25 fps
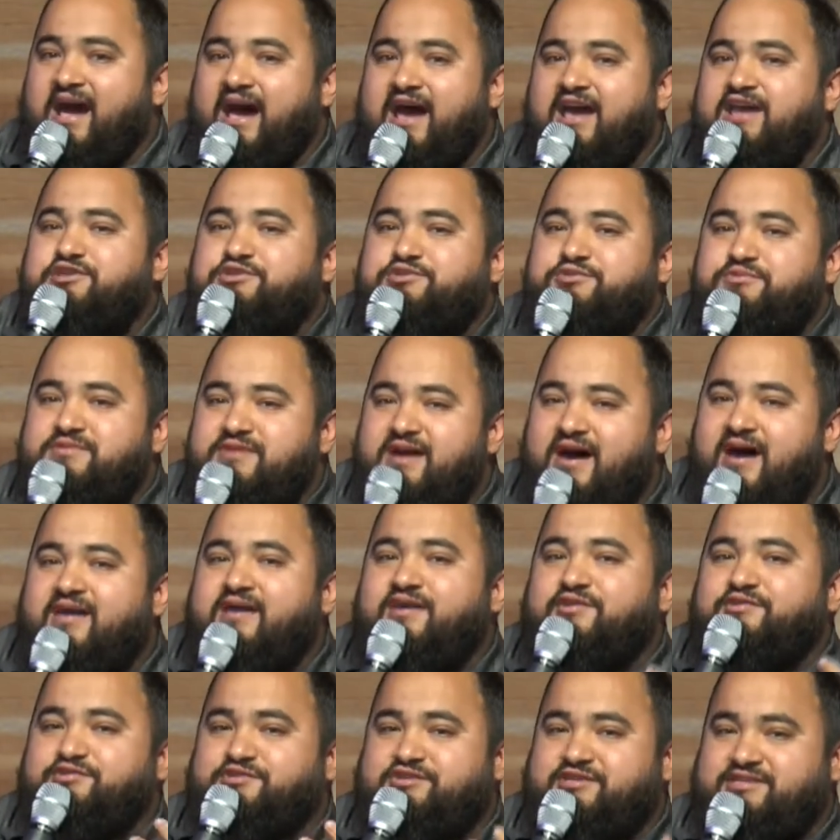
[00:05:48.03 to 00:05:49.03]
I do not
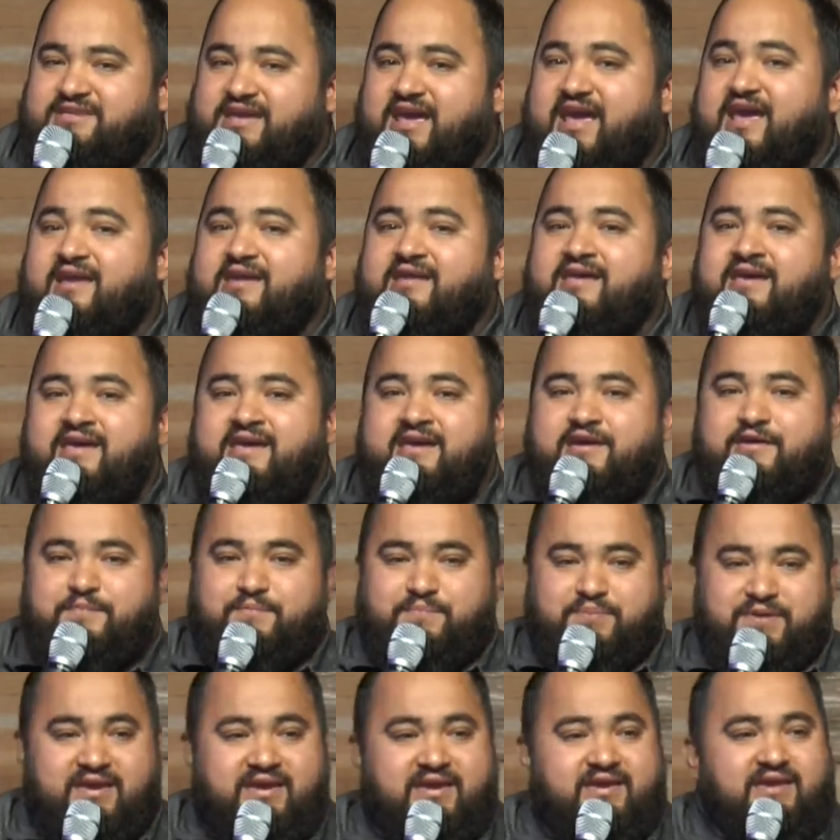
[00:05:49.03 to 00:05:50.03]
understand
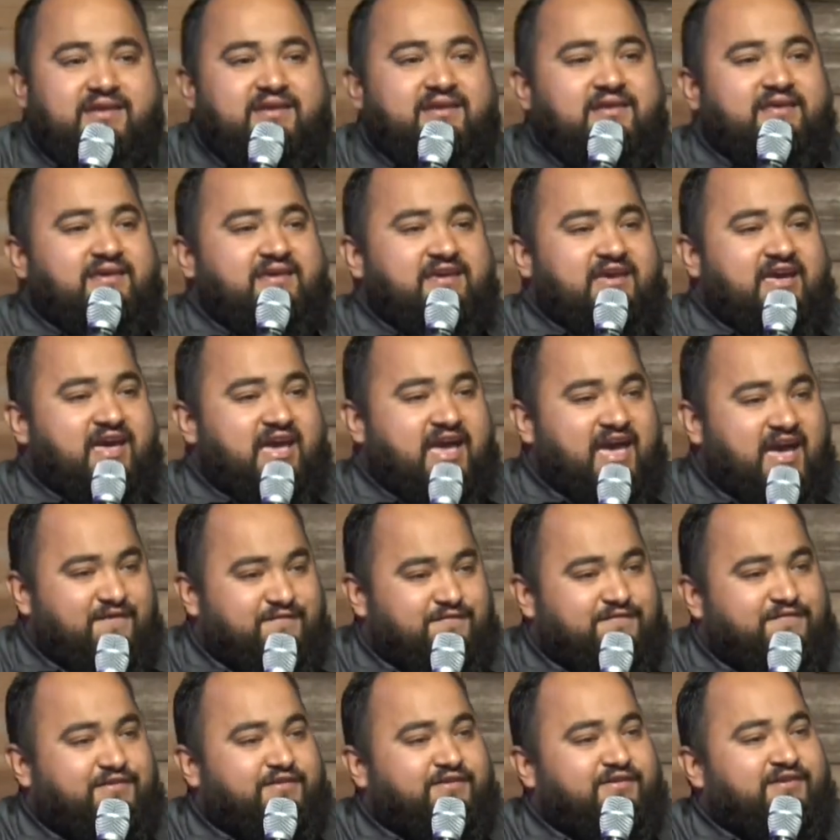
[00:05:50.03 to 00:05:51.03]
being
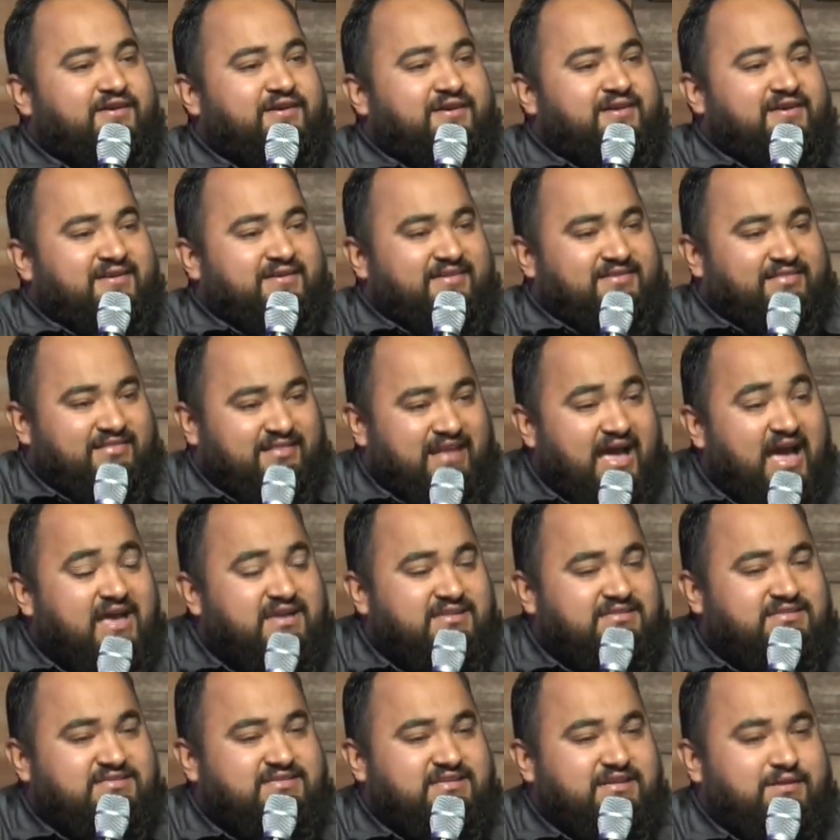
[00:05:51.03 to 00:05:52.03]

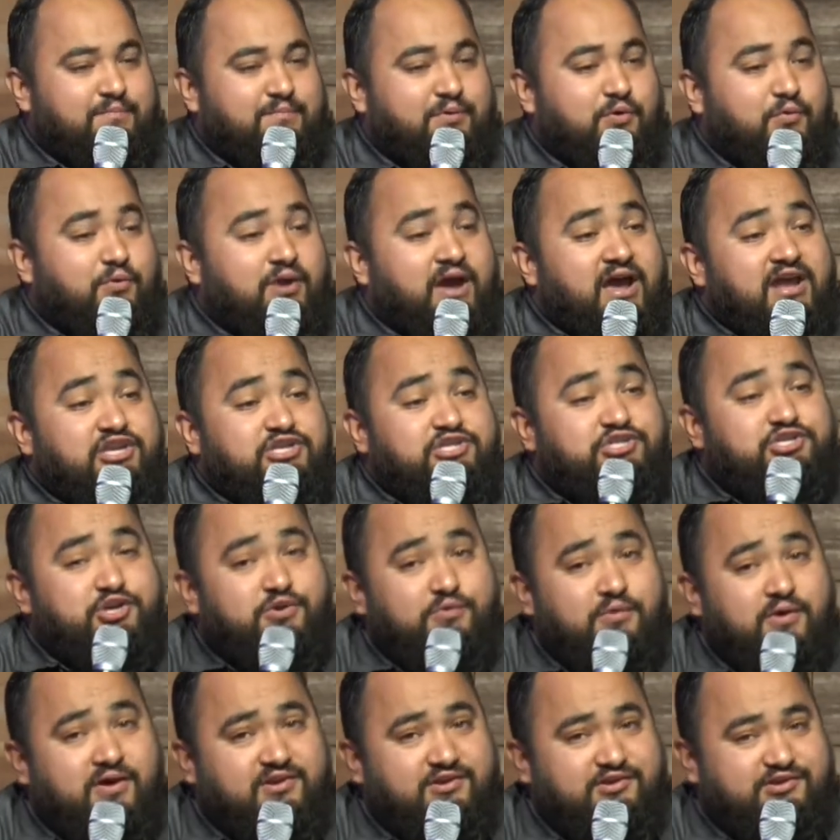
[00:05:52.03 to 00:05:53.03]
everlasting. But what I
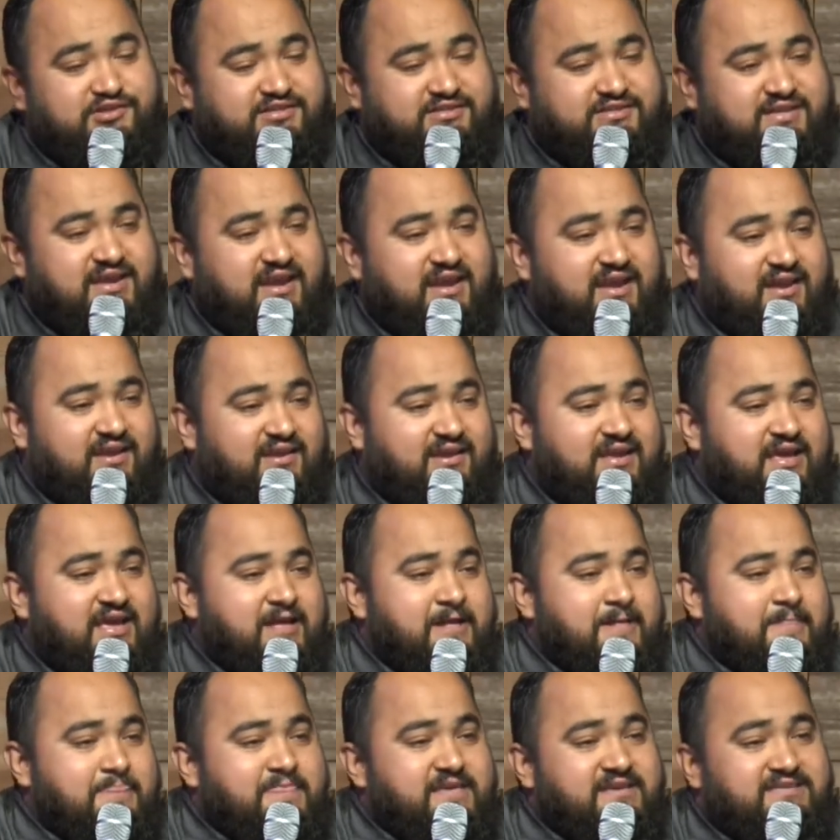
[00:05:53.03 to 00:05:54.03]
do understand
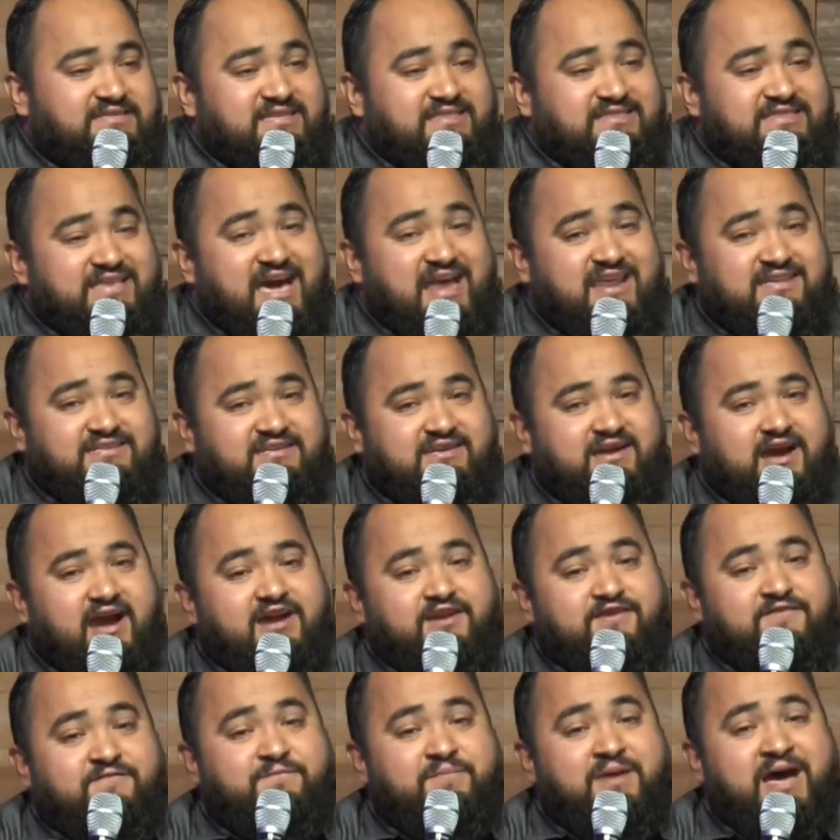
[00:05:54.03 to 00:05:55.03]
is that that is a
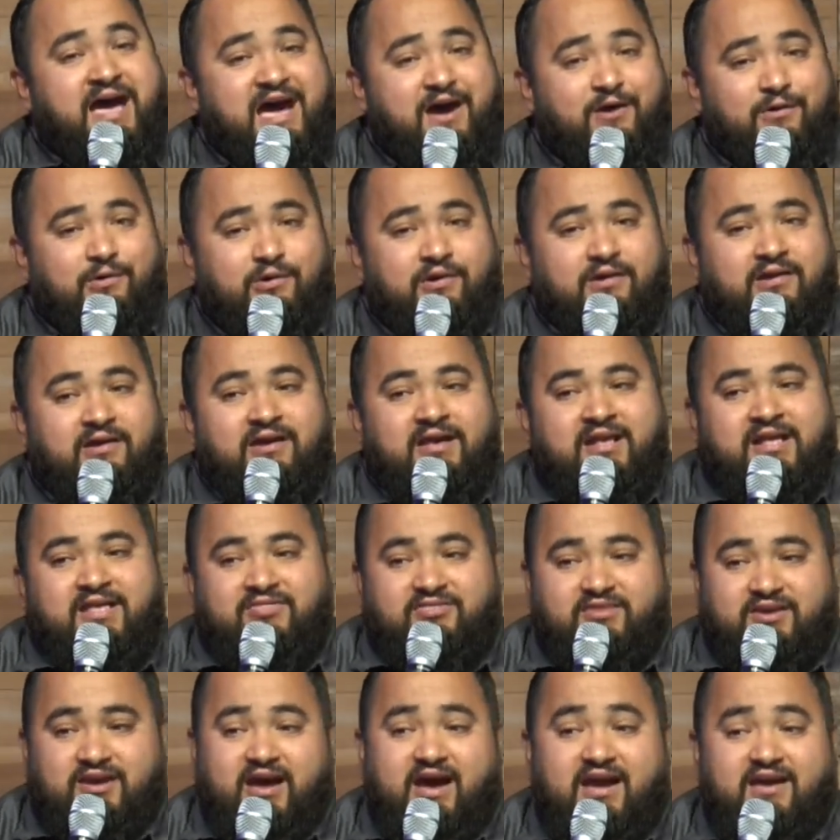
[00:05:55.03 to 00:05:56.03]
kind of power
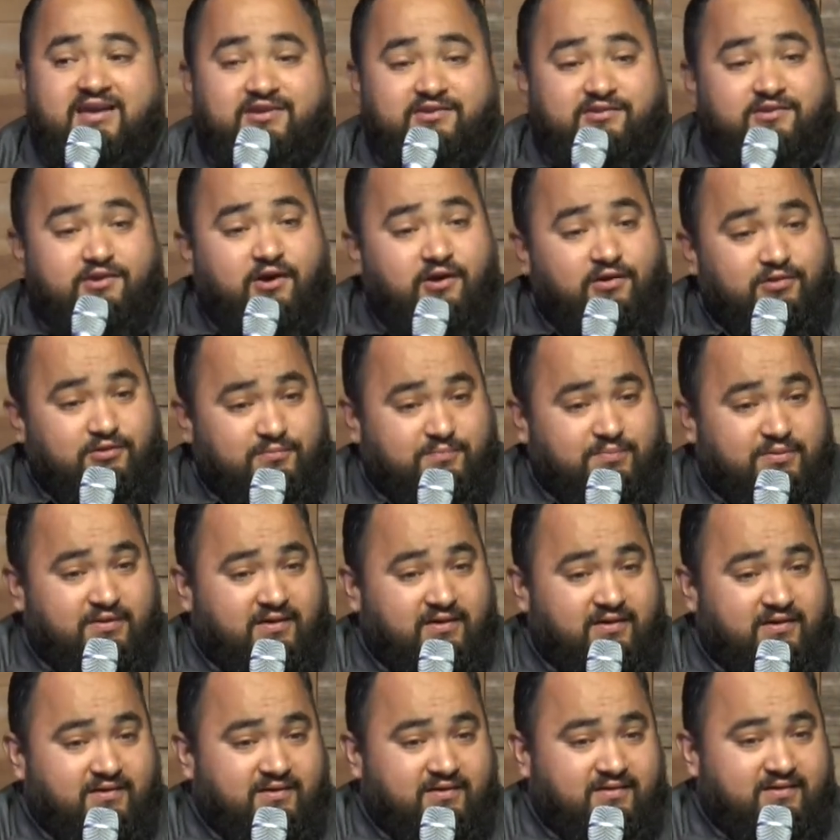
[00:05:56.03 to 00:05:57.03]
that I can call
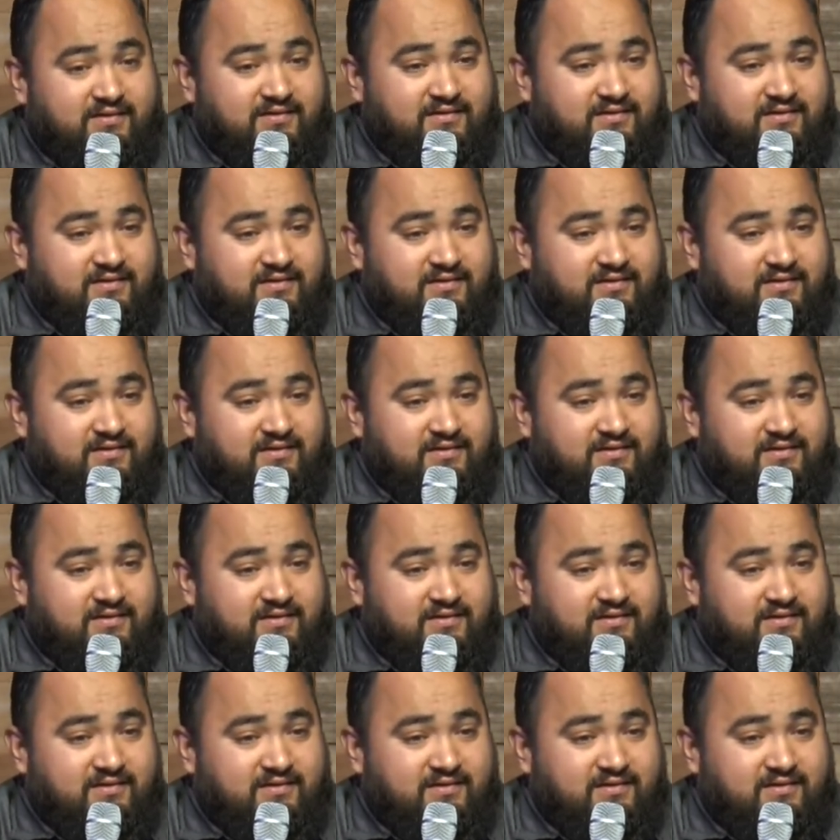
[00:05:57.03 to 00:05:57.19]
upon.